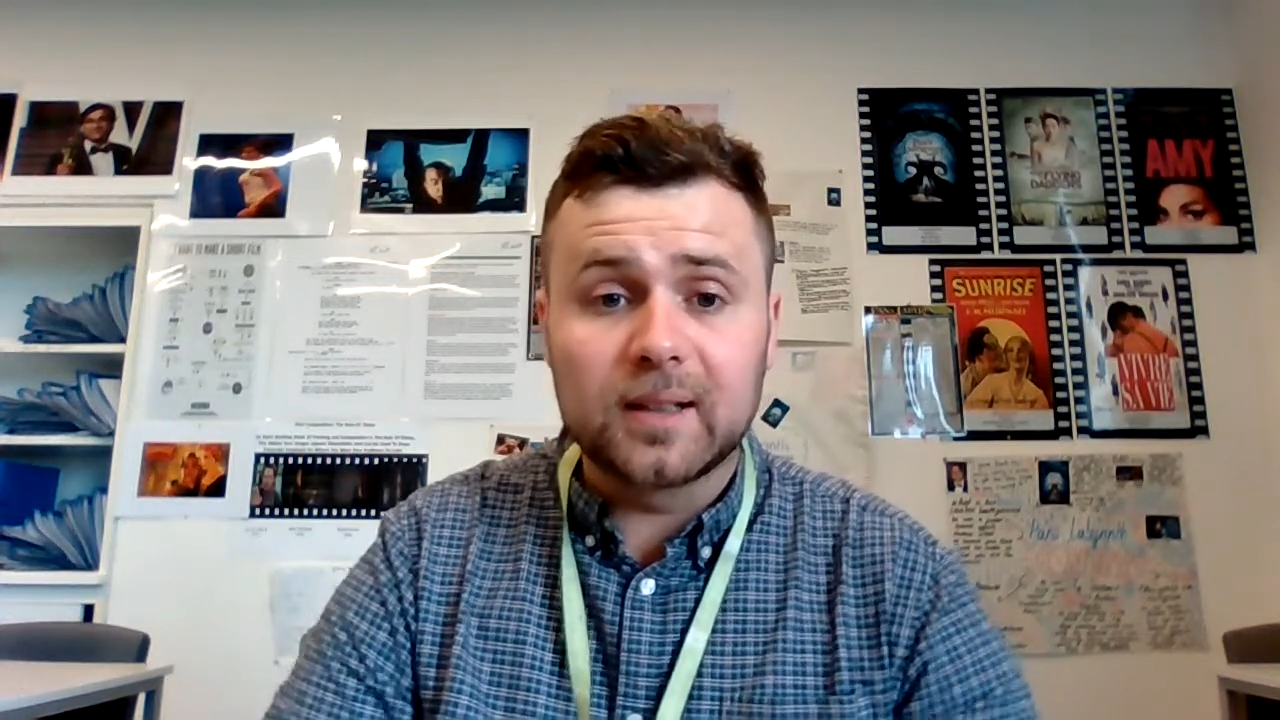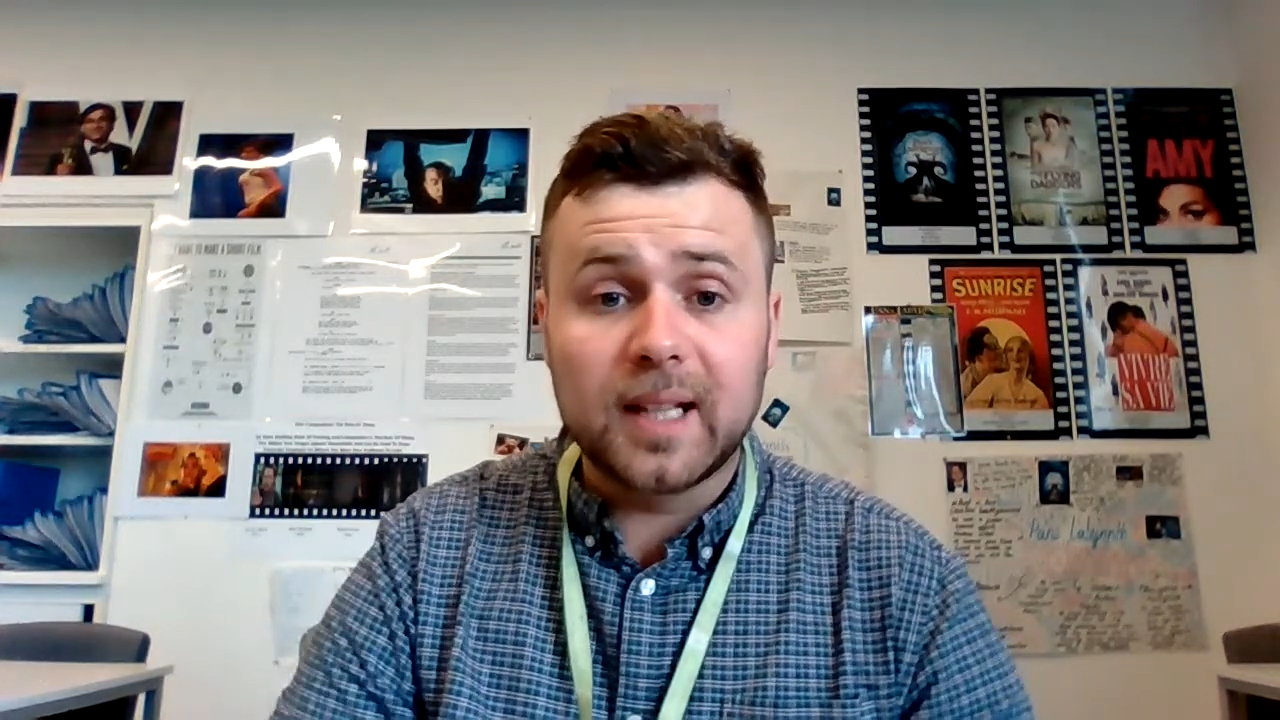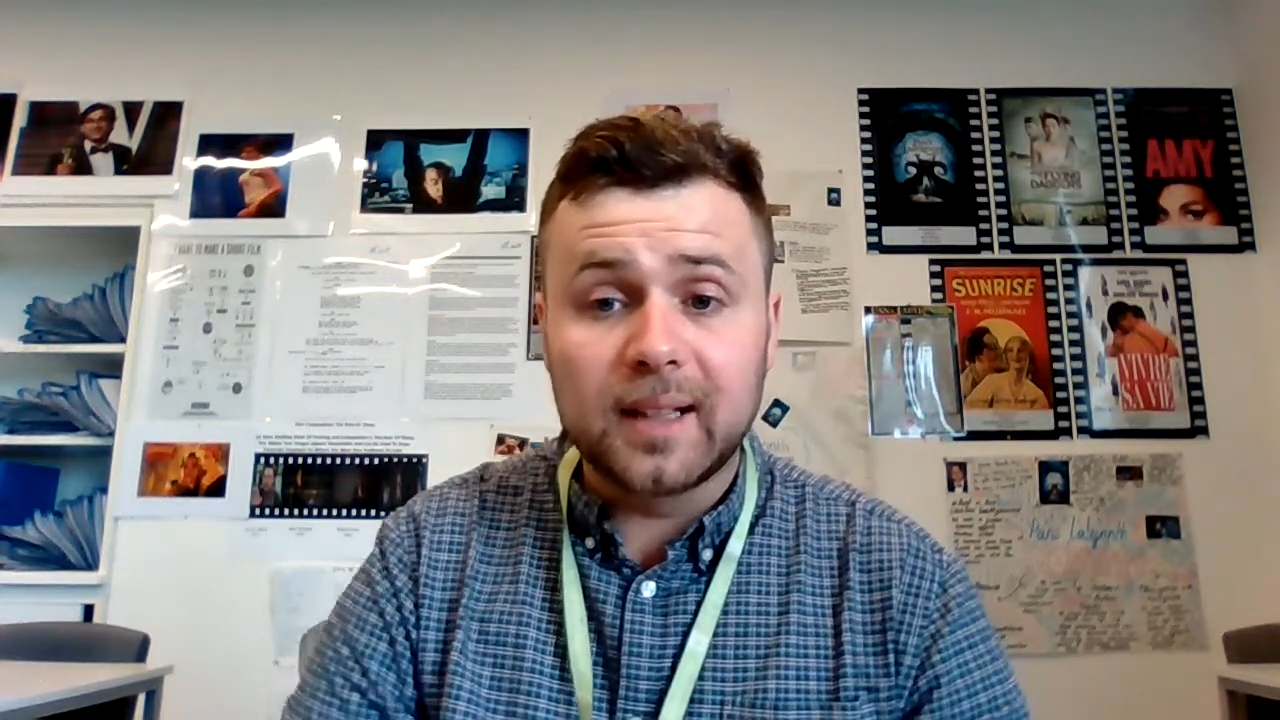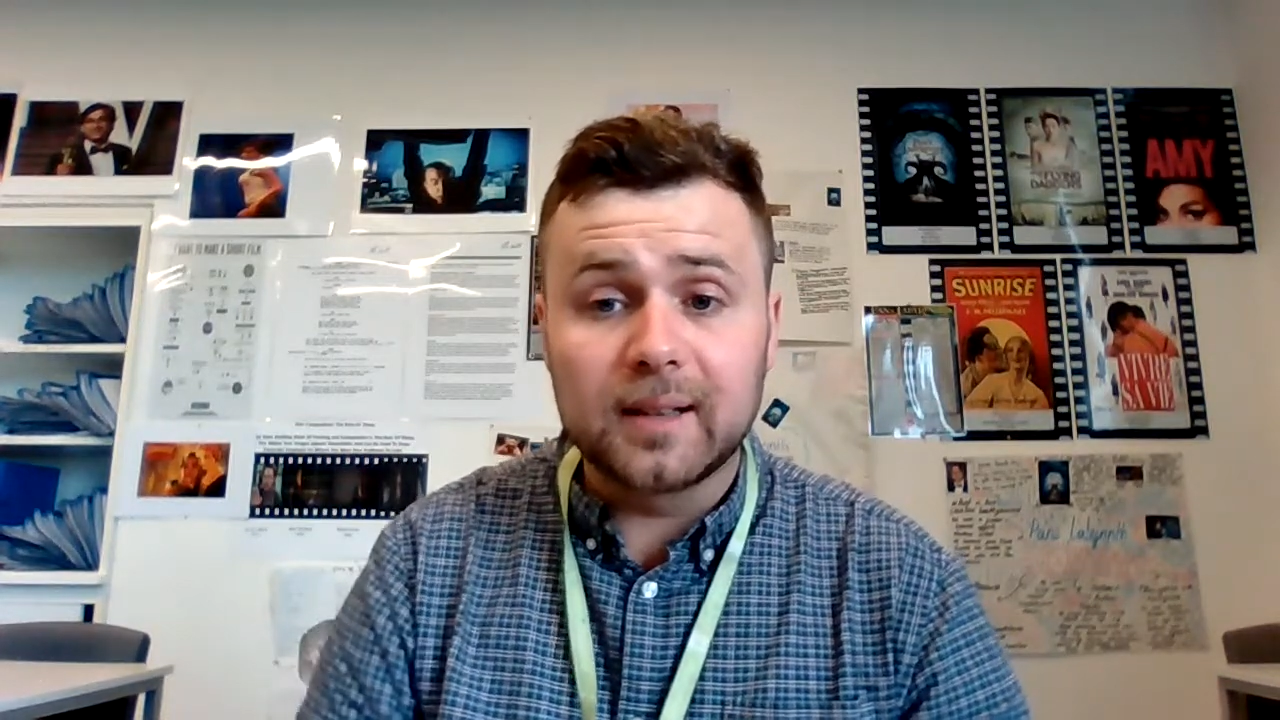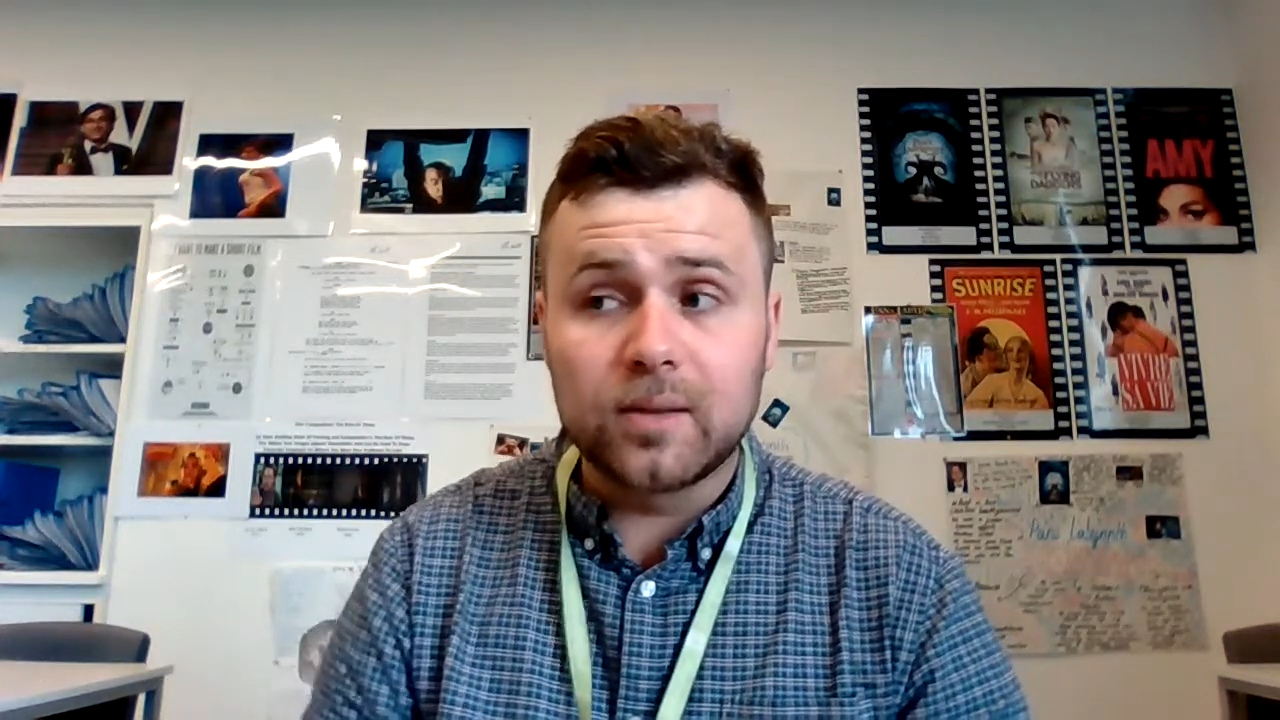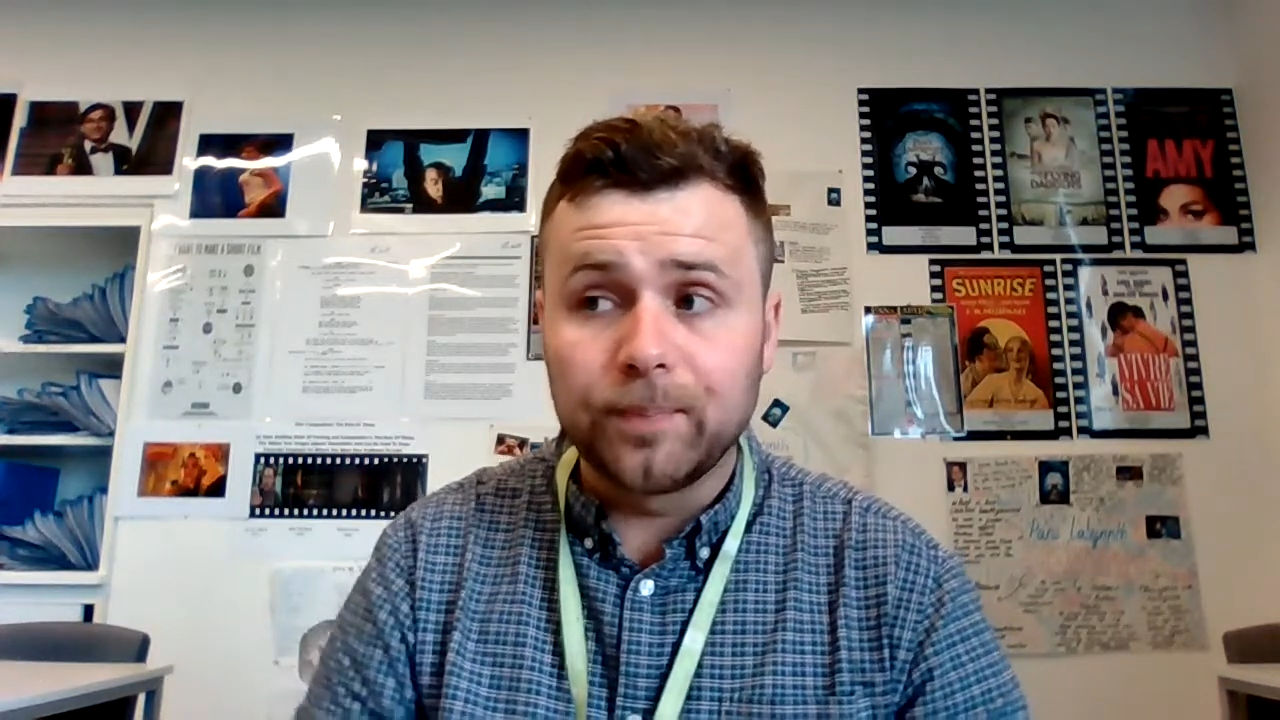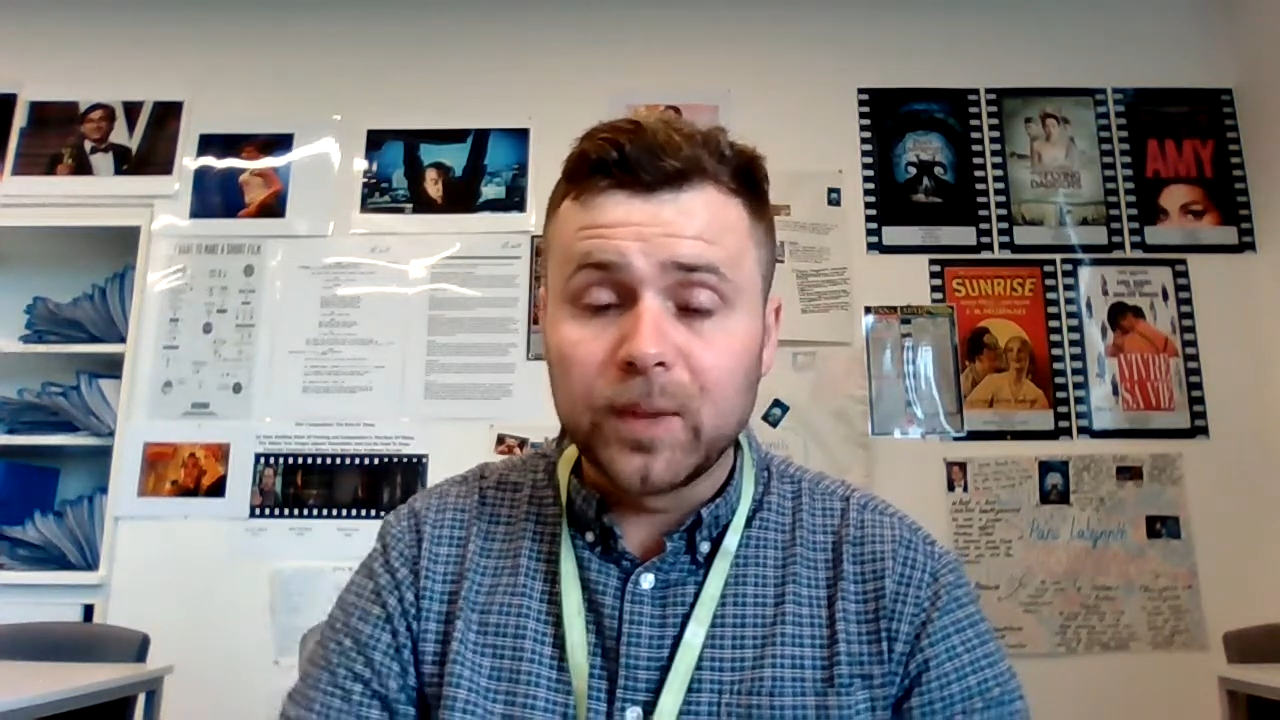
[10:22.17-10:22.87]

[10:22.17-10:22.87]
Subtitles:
skills.